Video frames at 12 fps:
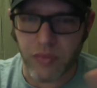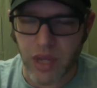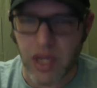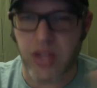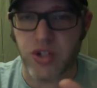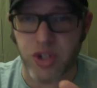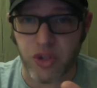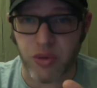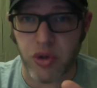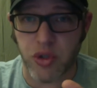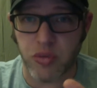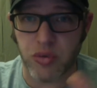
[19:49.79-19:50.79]
it's
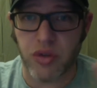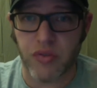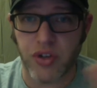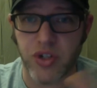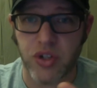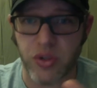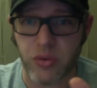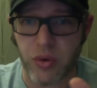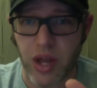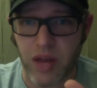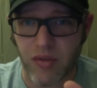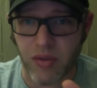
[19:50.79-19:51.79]
disposable. Eventually, you won't
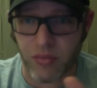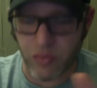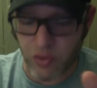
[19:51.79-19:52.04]
have them.